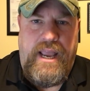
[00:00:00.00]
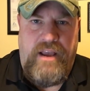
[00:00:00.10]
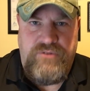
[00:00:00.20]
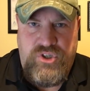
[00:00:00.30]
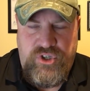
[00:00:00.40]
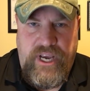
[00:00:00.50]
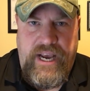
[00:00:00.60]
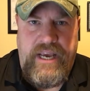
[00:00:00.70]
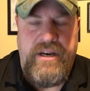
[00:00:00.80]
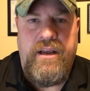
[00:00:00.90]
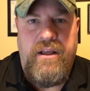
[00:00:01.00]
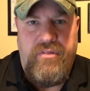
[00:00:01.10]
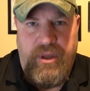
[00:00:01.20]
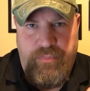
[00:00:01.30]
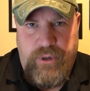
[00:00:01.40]
have said
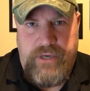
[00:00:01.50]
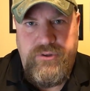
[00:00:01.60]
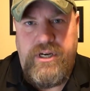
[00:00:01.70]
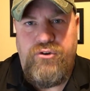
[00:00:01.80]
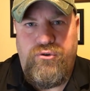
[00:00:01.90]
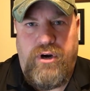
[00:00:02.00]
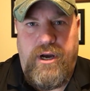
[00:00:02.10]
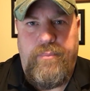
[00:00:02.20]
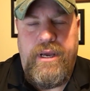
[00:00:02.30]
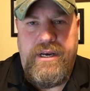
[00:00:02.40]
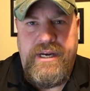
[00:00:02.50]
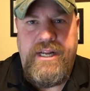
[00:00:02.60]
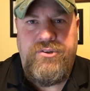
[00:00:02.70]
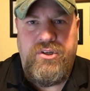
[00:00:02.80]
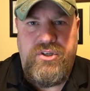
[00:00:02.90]
that President Trump
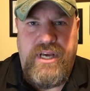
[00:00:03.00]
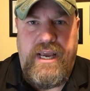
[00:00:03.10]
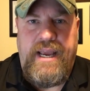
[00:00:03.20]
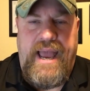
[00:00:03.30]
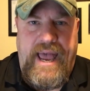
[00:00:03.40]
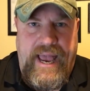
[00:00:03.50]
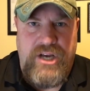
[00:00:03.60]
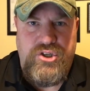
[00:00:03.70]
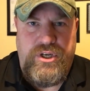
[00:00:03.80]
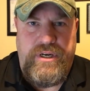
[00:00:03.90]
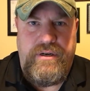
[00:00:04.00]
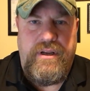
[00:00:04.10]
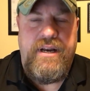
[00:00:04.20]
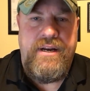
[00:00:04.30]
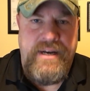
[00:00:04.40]
needs to take action
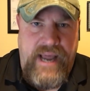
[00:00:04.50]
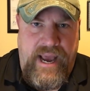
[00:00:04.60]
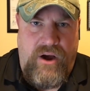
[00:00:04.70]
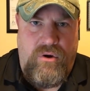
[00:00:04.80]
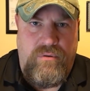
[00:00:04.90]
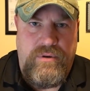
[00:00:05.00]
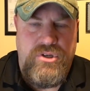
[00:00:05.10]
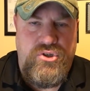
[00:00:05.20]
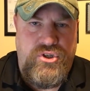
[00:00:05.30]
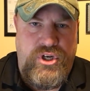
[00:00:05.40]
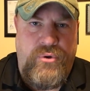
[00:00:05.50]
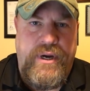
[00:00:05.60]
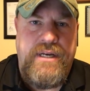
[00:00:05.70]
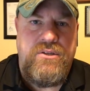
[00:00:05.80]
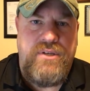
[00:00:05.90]
now,
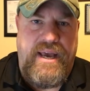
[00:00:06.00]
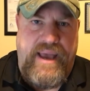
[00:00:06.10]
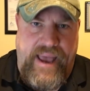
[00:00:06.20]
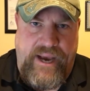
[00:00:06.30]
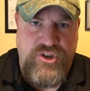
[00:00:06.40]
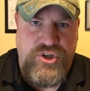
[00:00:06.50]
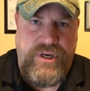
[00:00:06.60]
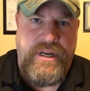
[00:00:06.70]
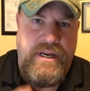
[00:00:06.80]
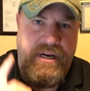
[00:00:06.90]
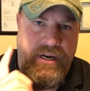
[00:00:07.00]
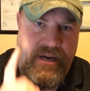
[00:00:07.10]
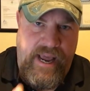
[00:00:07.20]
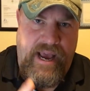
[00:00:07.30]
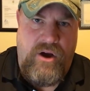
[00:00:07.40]
serious action
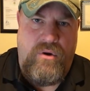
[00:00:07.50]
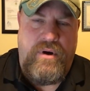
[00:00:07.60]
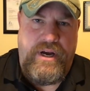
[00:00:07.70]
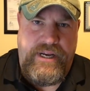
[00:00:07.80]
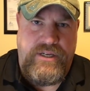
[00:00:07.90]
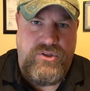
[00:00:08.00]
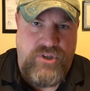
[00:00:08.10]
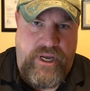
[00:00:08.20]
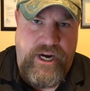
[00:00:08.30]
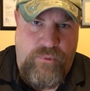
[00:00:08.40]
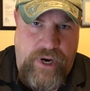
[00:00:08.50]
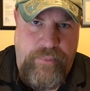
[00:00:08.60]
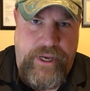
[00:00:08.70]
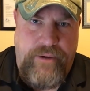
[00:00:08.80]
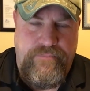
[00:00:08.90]
now against Saudi
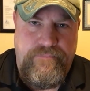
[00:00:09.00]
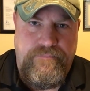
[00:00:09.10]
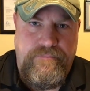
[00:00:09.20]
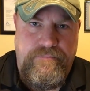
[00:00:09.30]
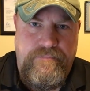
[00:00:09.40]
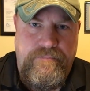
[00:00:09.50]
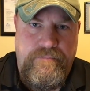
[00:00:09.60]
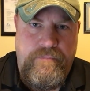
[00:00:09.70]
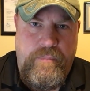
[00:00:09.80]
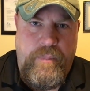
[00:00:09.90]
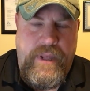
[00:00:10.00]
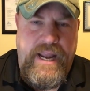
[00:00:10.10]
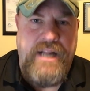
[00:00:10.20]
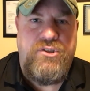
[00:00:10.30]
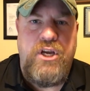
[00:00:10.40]
Arabia.
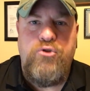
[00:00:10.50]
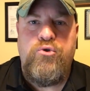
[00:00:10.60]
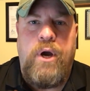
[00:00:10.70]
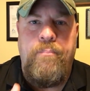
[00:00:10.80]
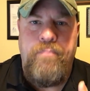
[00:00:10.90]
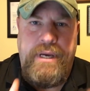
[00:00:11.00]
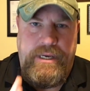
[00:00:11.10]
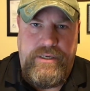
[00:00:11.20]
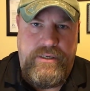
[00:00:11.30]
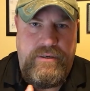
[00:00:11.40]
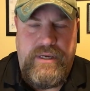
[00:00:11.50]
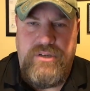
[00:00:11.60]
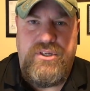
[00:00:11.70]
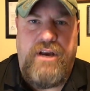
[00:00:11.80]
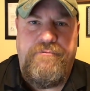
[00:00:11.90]
It's a drumbeat
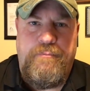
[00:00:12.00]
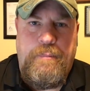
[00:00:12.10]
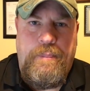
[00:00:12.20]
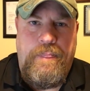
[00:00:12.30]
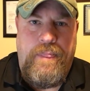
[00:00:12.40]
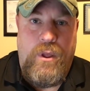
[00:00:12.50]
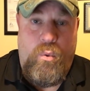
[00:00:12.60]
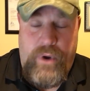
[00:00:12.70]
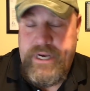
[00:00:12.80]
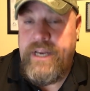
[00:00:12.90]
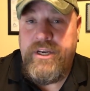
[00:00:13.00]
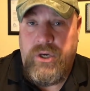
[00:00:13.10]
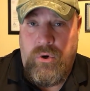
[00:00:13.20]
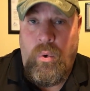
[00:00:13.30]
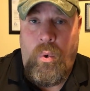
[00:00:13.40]
as if we need to
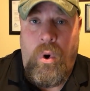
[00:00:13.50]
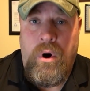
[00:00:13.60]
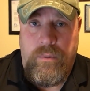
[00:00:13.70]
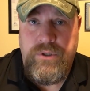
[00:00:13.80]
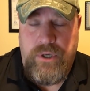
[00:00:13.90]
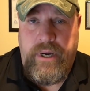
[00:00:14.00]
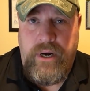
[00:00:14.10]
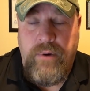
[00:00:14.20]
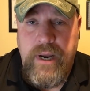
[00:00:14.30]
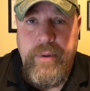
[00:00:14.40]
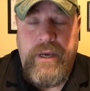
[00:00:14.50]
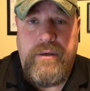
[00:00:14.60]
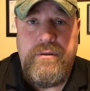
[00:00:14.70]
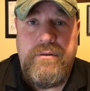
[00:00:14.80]
go to war with Saudi Arabia